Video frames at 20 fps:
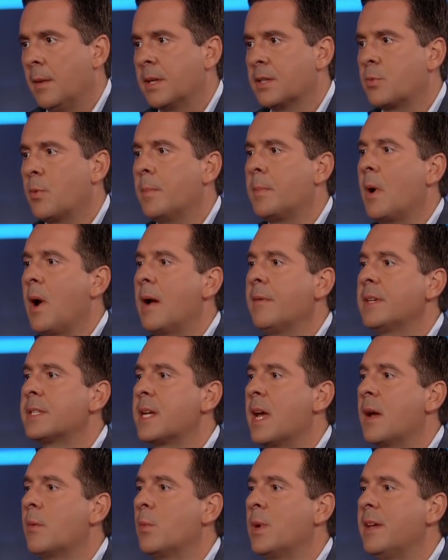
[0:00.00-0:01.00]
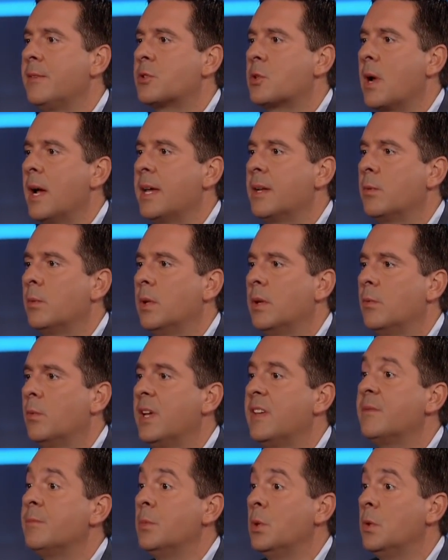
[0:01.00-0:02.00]
remember, every time
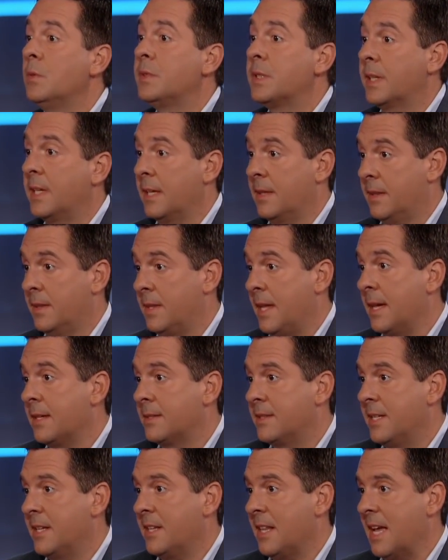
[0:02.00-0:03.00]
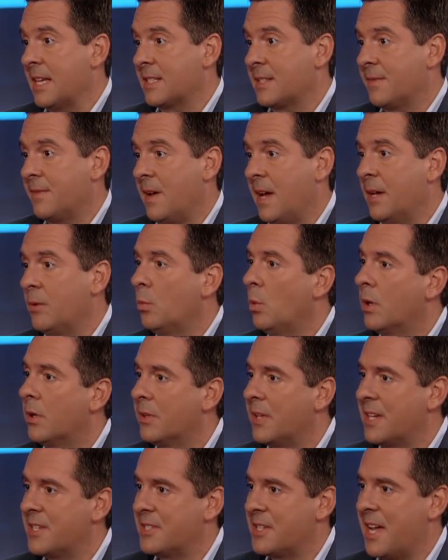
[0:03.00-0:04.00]
we've moved to get things declassified, what do
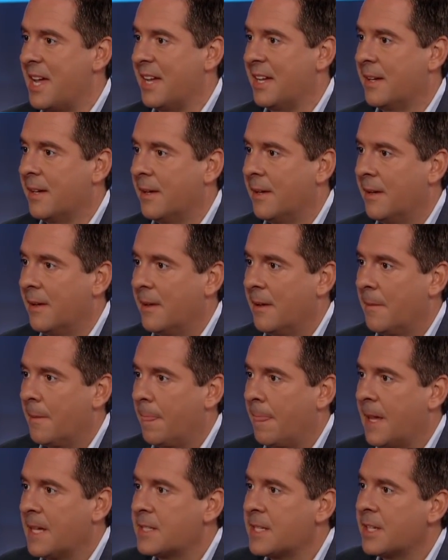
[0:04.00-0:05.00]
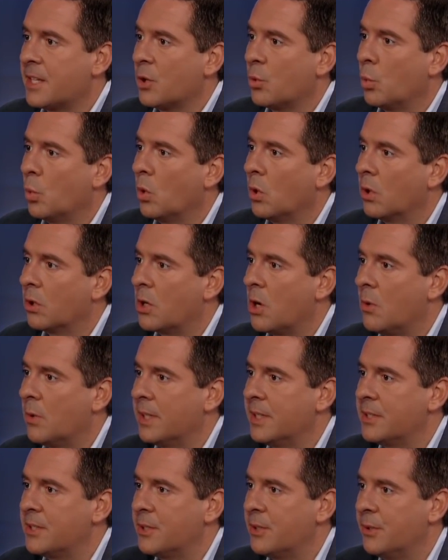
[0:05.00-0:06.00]
they say? They say that we're
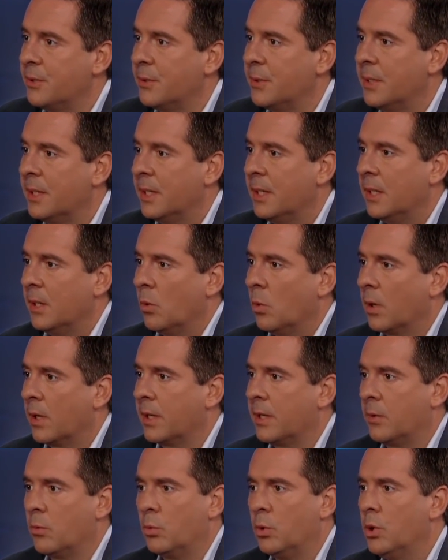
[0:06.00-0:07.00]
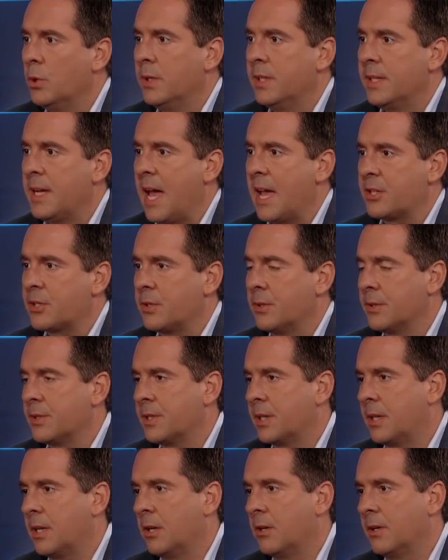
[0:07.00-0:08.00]
going to ruin national
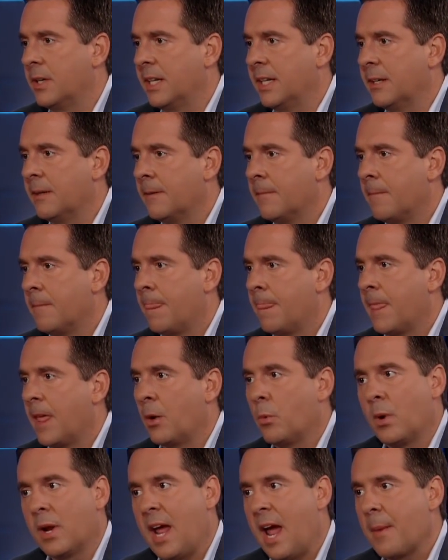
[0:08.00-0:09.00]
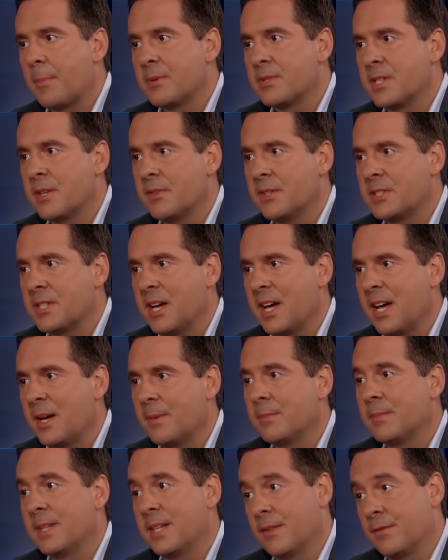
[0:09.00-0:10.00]
security. And what happens every
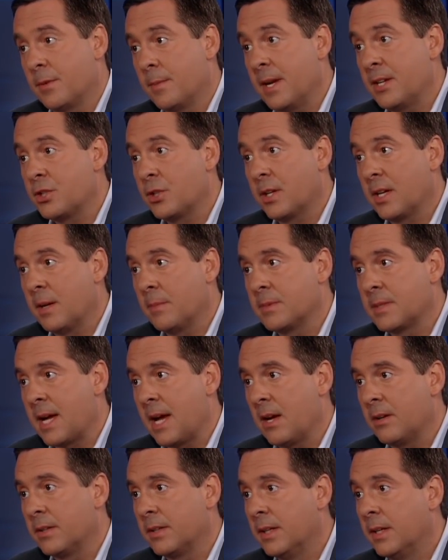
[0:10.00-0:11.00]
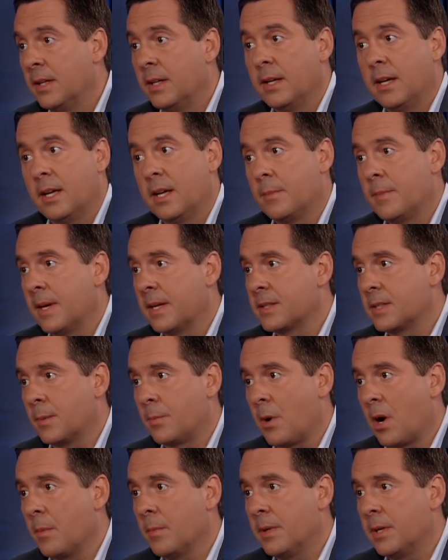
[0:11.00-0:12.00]
time? The information comes out and it makes
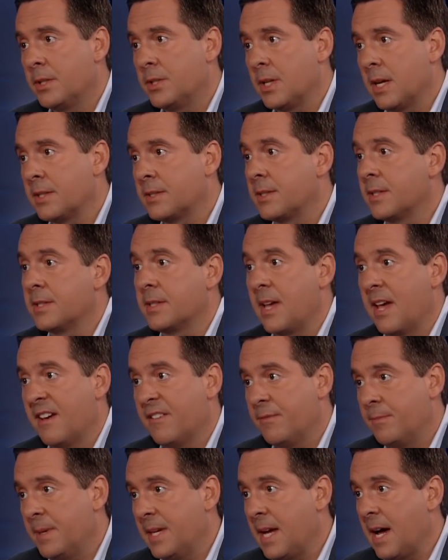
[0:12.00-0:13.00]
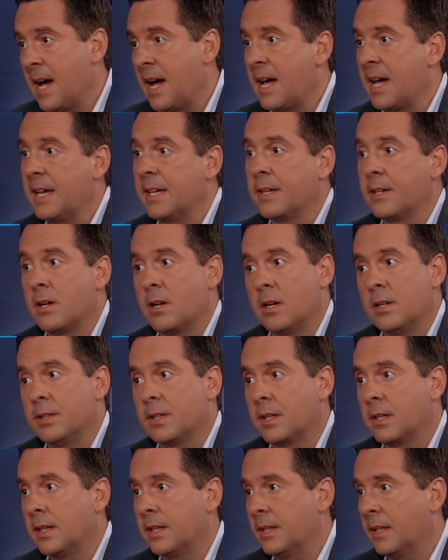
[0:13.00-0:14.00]
Department of Justice, FBI, and all the
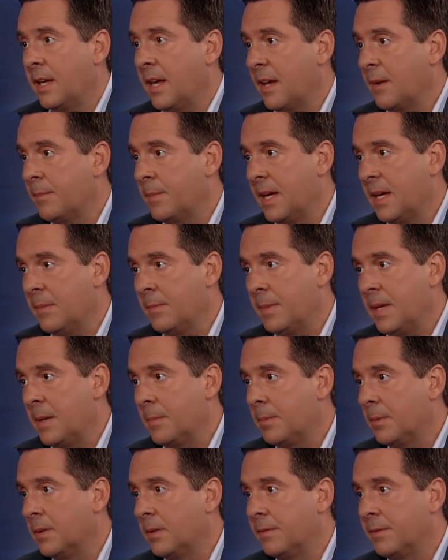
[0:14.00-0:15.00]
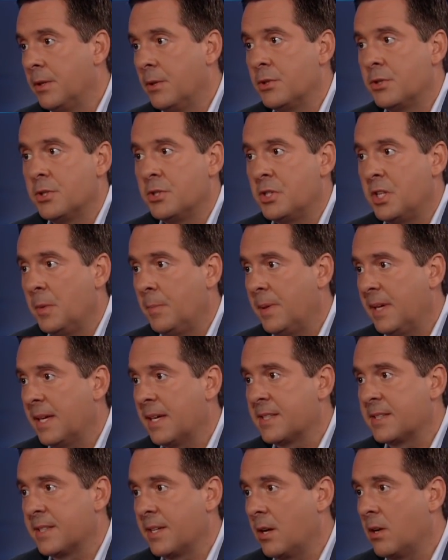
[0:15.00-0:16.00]
Clinton campaign people and Fusion
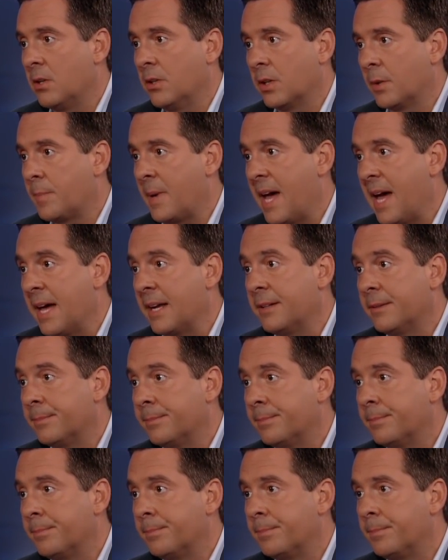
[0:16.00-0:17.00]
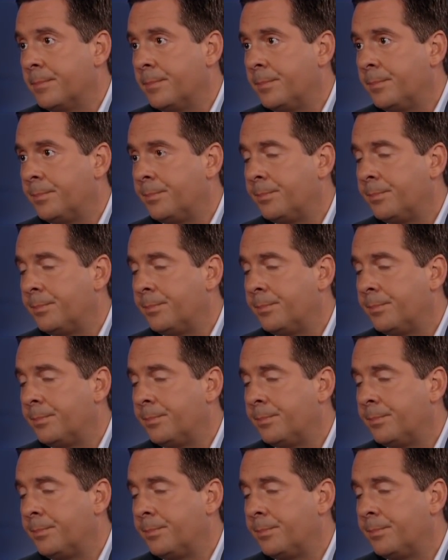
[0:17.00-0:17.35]
GPS, they all look bad. You